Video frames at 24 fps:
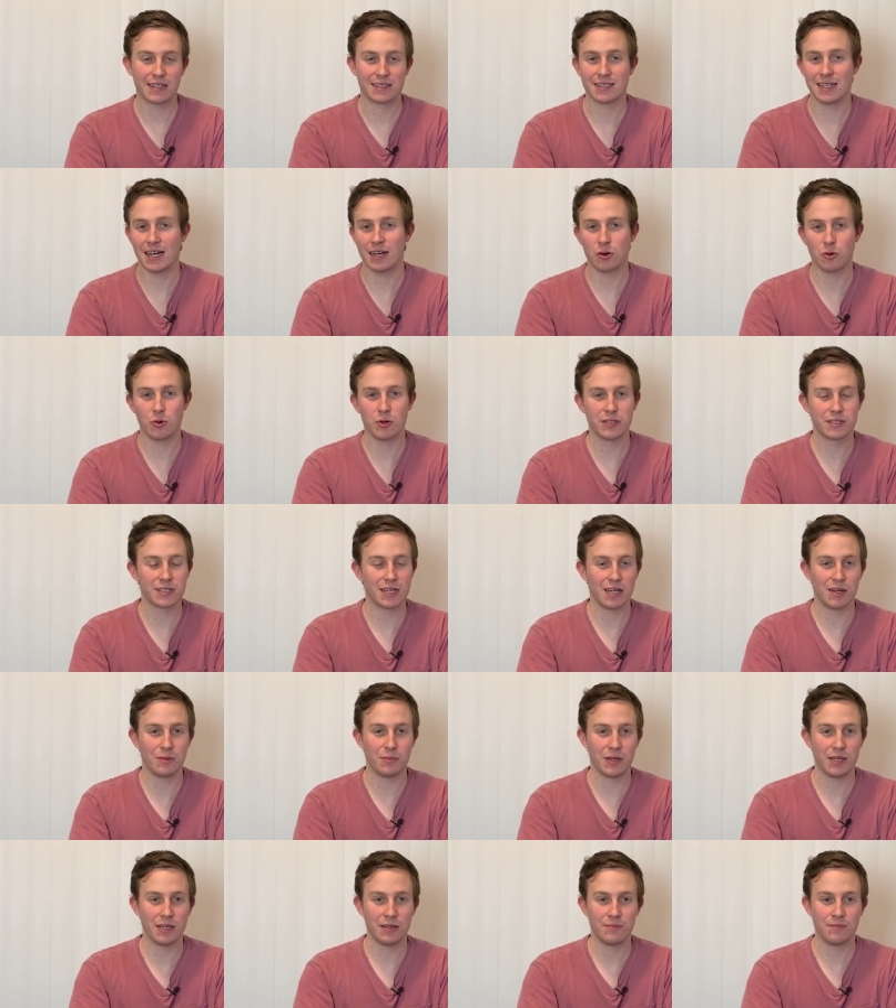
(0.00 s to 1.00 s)
It's not always
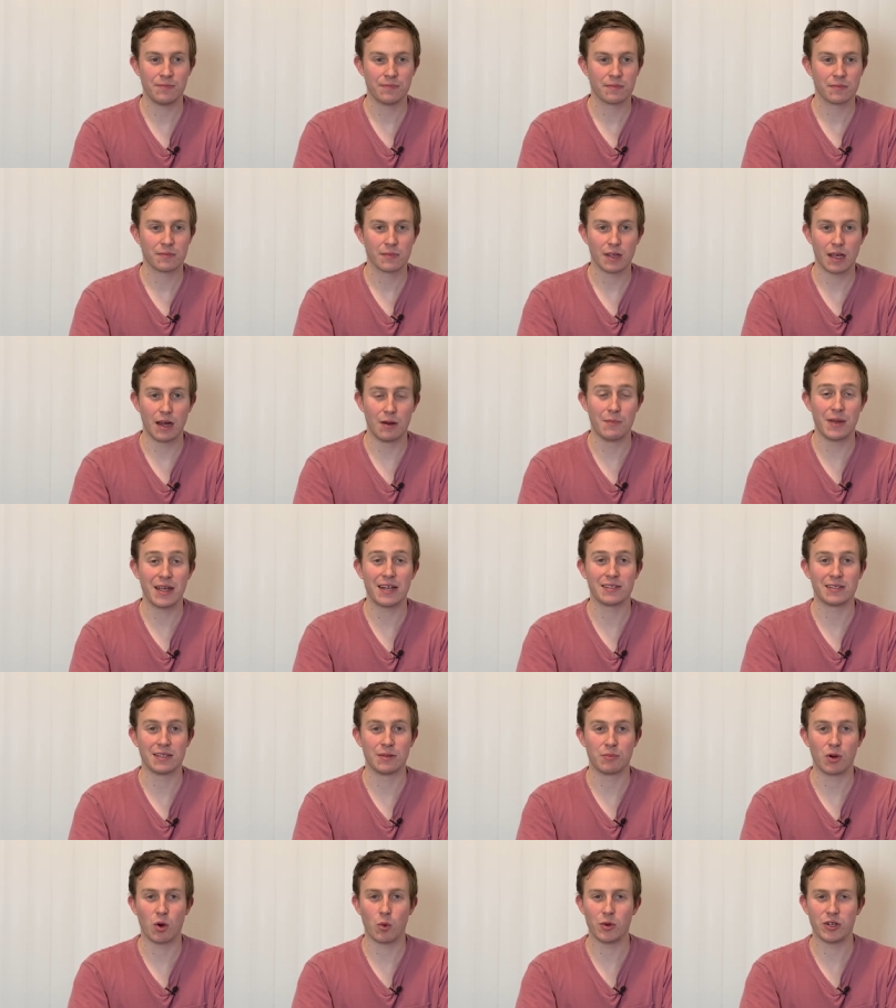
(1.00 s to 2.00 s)
going to be
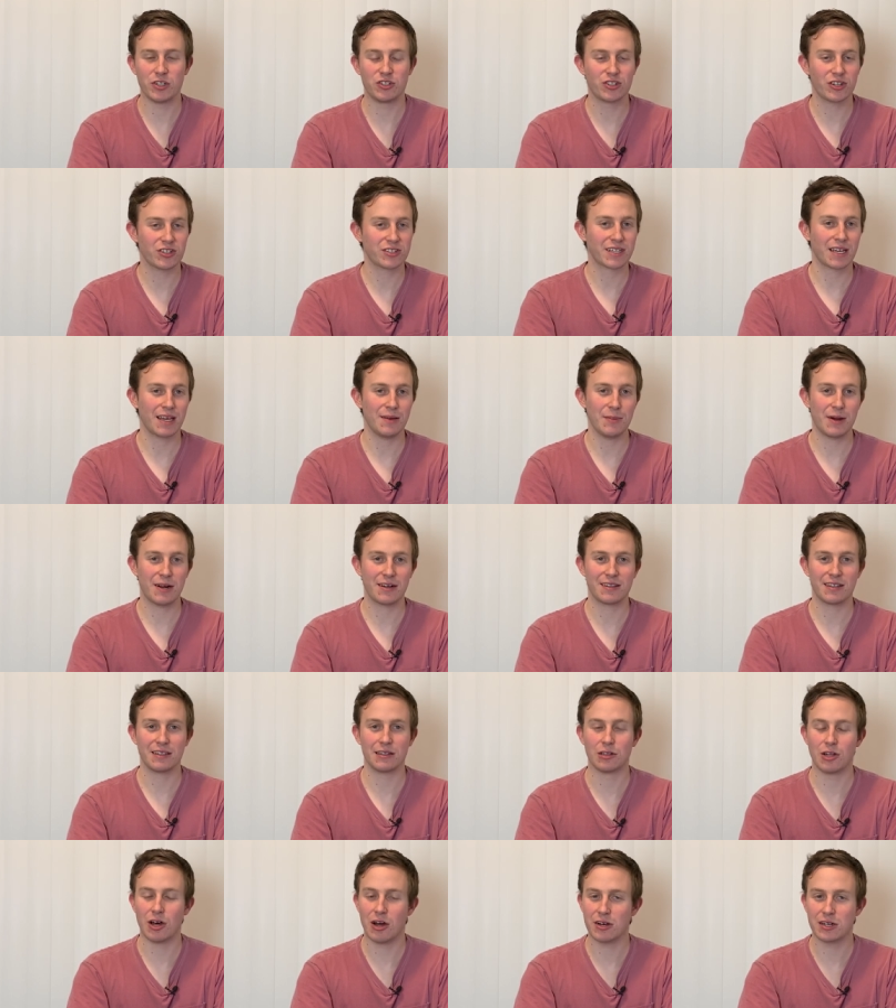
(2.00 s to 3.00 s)
amazing, but we just came out of
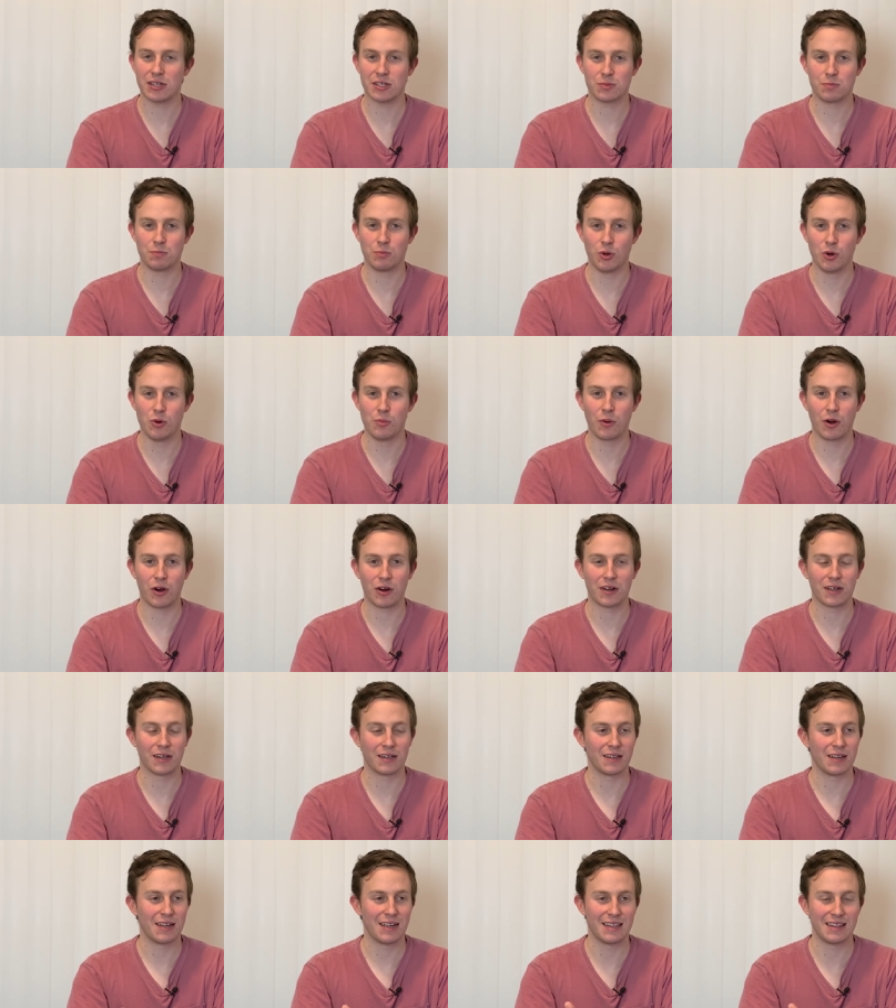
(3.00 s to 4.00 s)
the longest bull
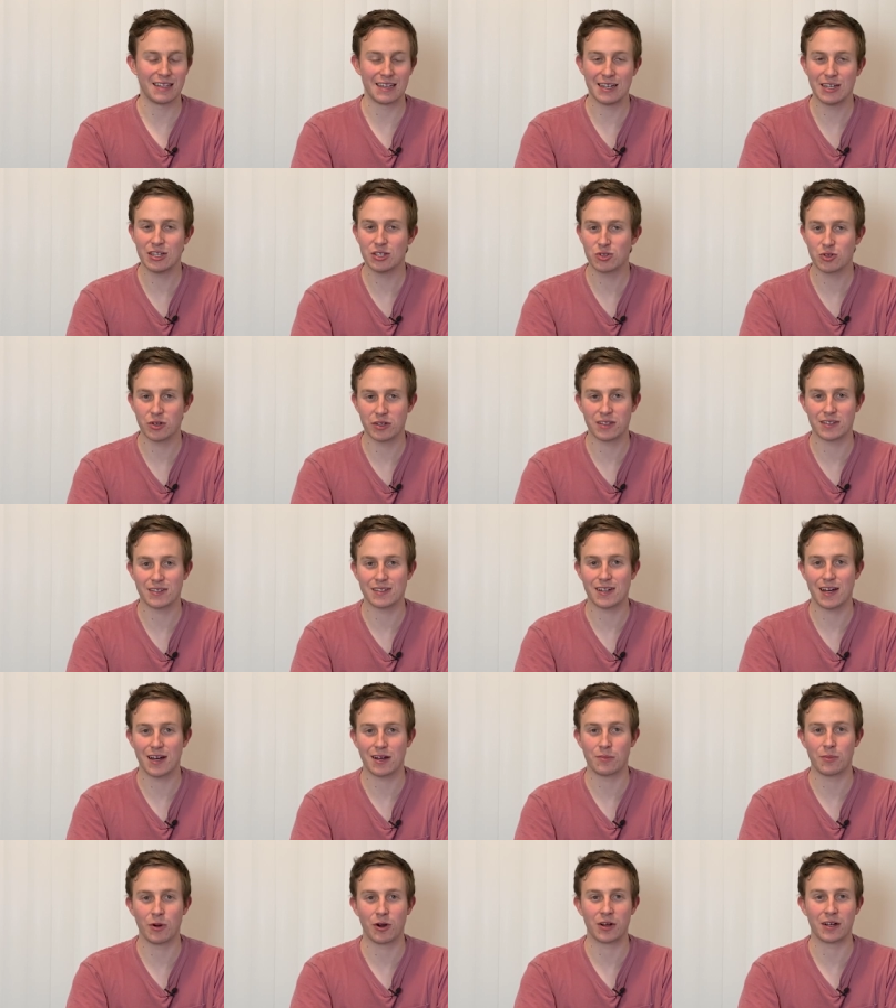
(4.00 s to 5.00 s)
market in the history of the
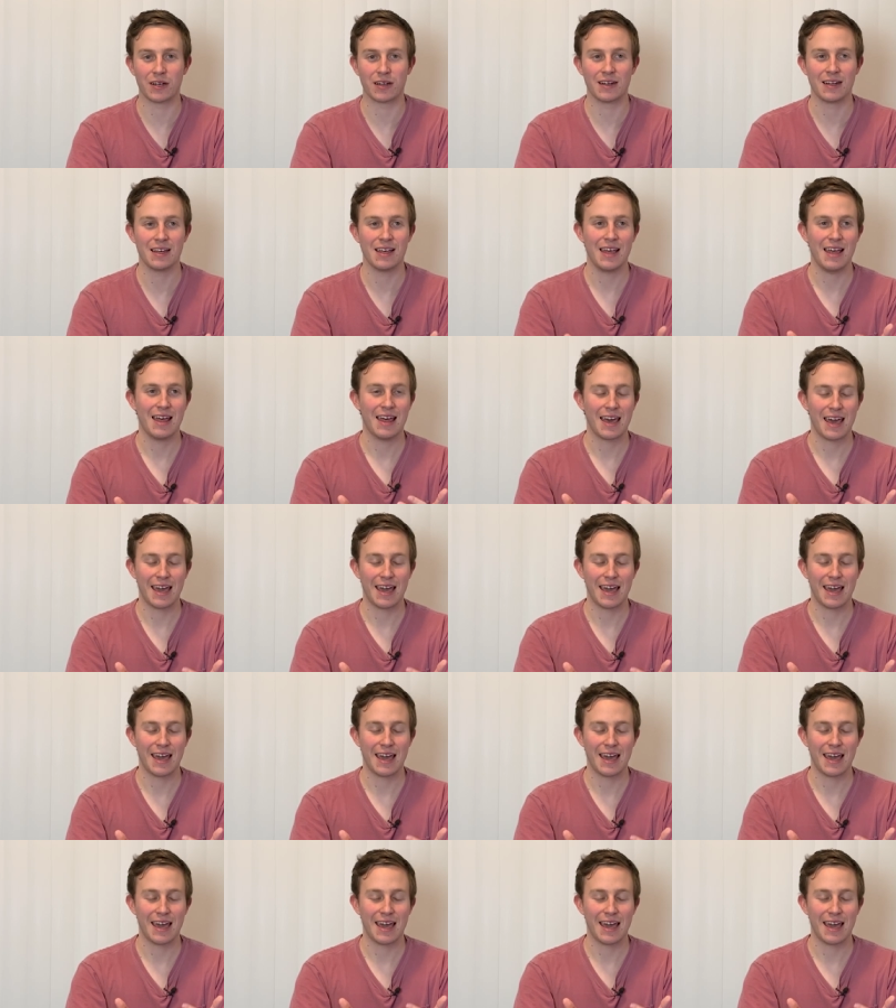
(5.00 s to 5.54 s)
stock market,